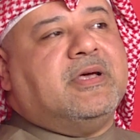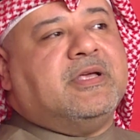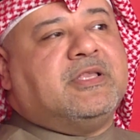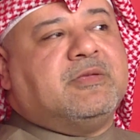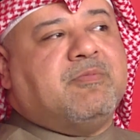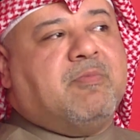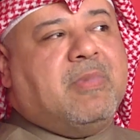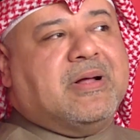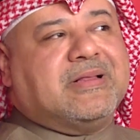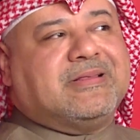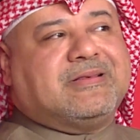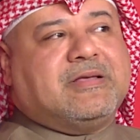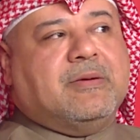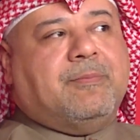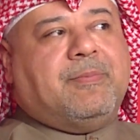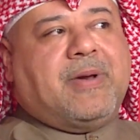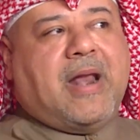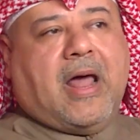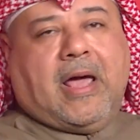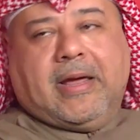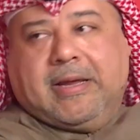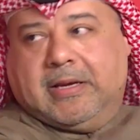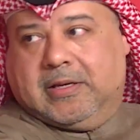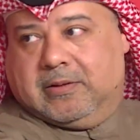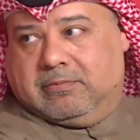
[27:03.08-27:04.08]
it
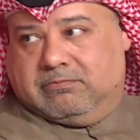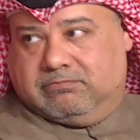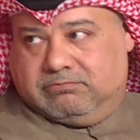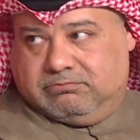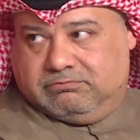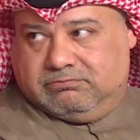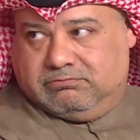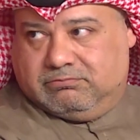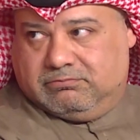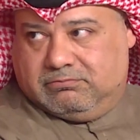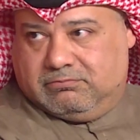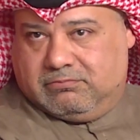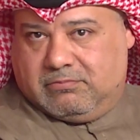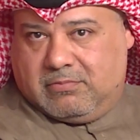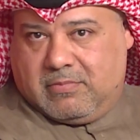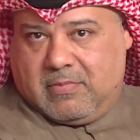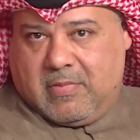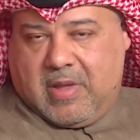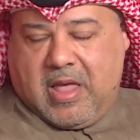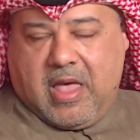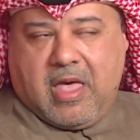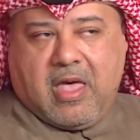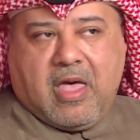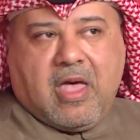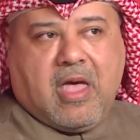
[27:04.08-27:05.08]
multiplies.
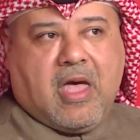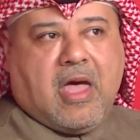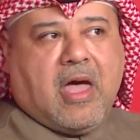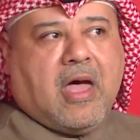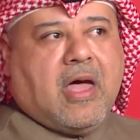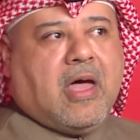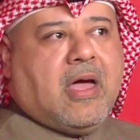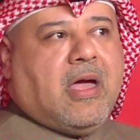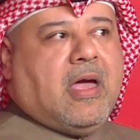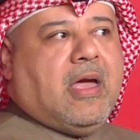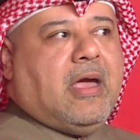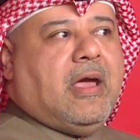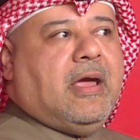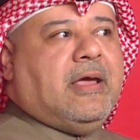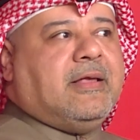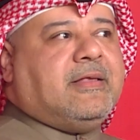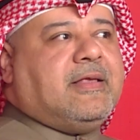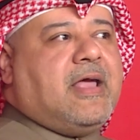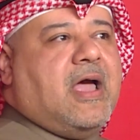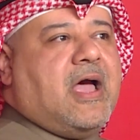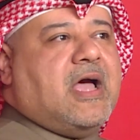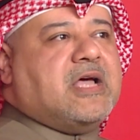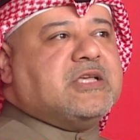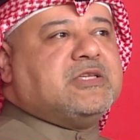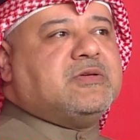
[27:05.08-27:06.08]
It
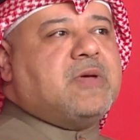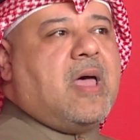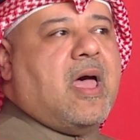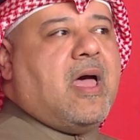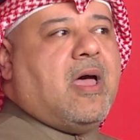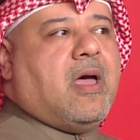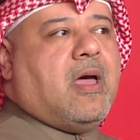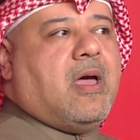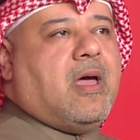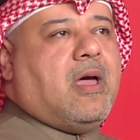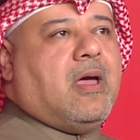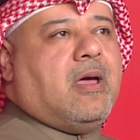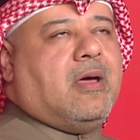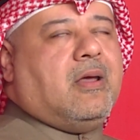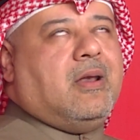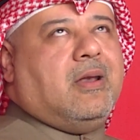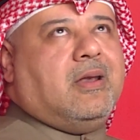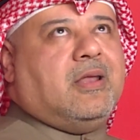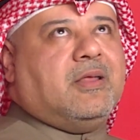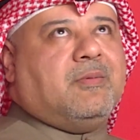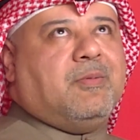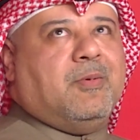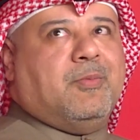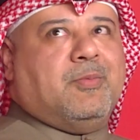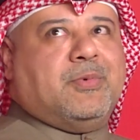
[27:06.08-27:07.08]
has,
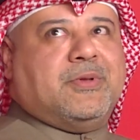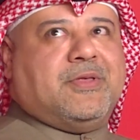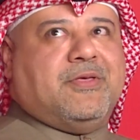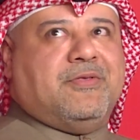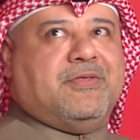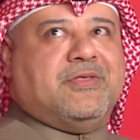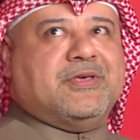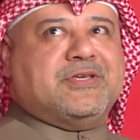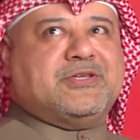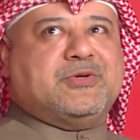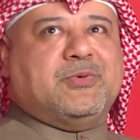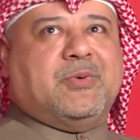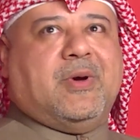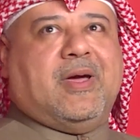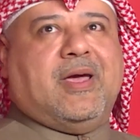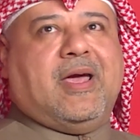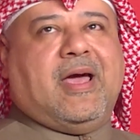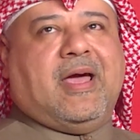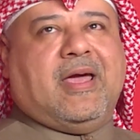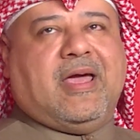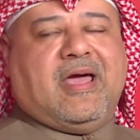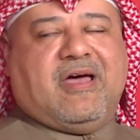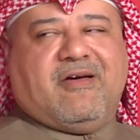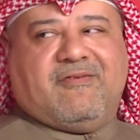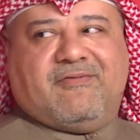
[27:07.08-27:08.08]
let me put it this way,
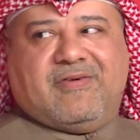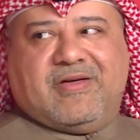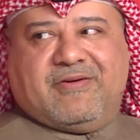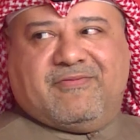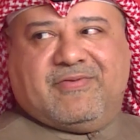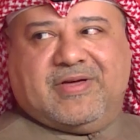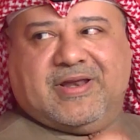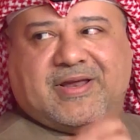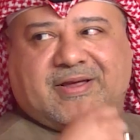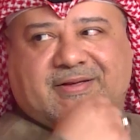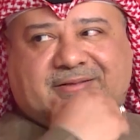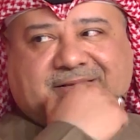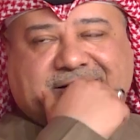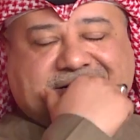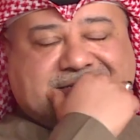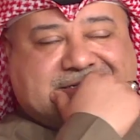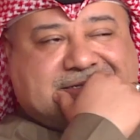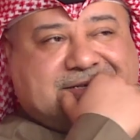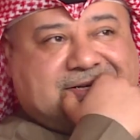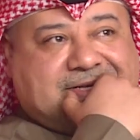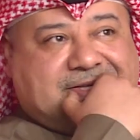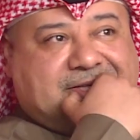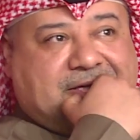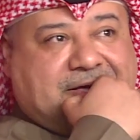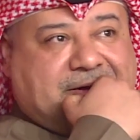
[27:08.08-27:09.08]
I have a very
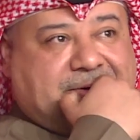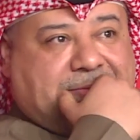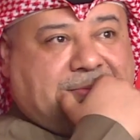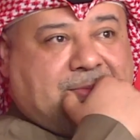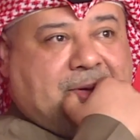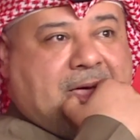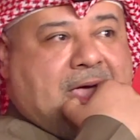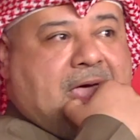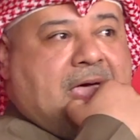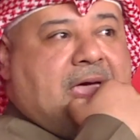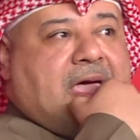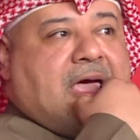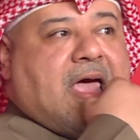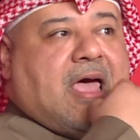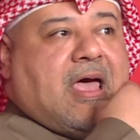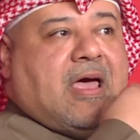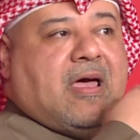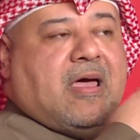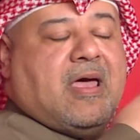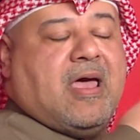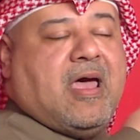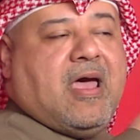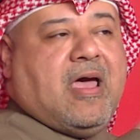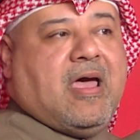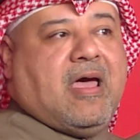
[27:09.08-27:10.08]
interesting term,
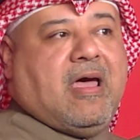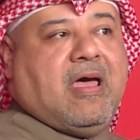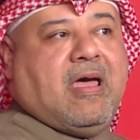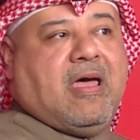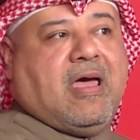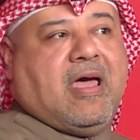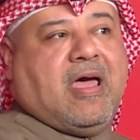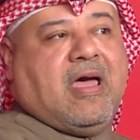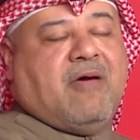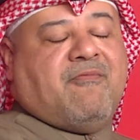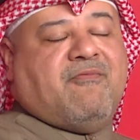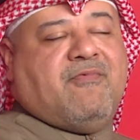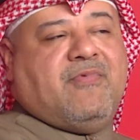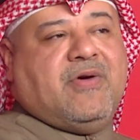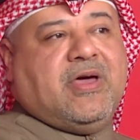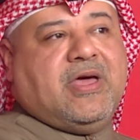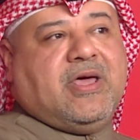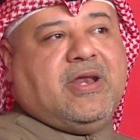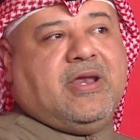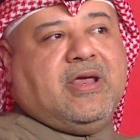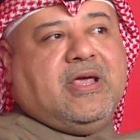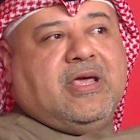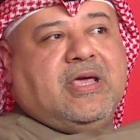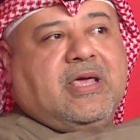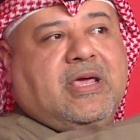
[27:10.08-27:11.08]
a
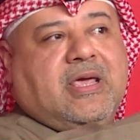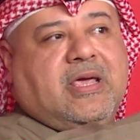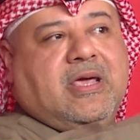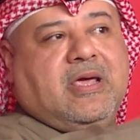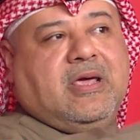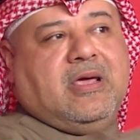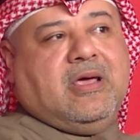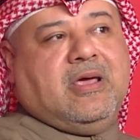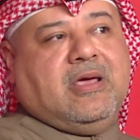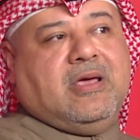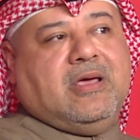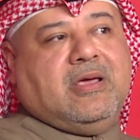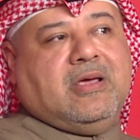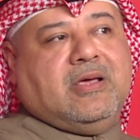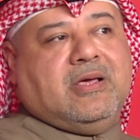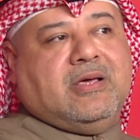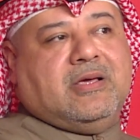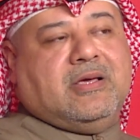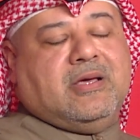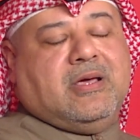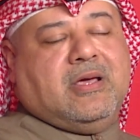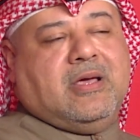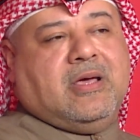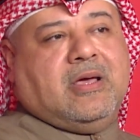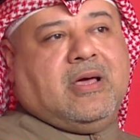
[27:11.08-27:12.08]
very
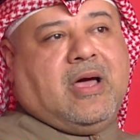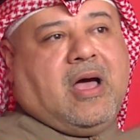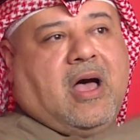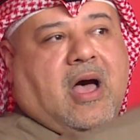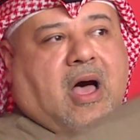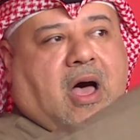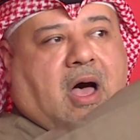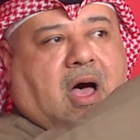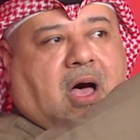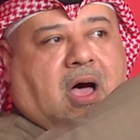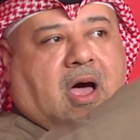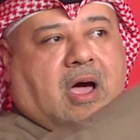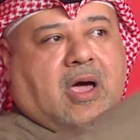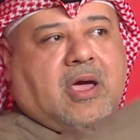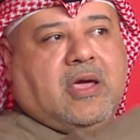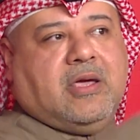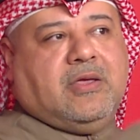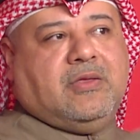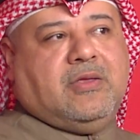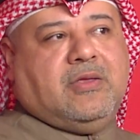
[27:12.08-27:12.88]
high